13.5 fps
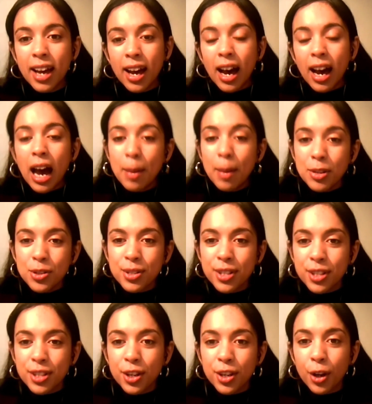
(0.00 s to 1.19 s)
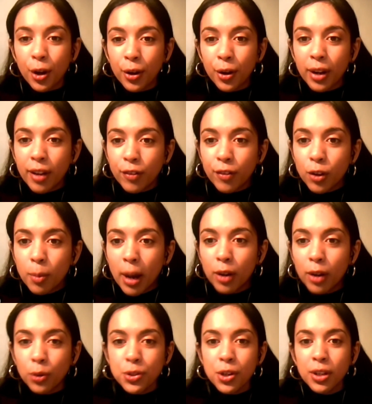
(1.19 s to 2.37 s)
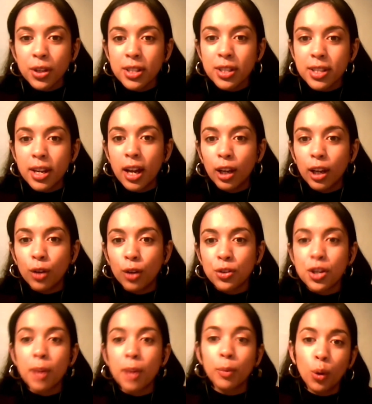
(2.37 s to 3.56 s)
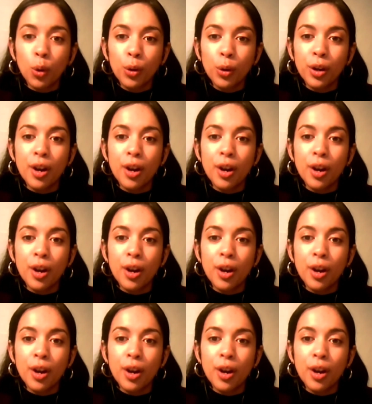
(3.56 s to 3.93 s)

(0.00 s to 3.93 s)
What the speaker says: I'm interested to know if you might also consider a long-term corner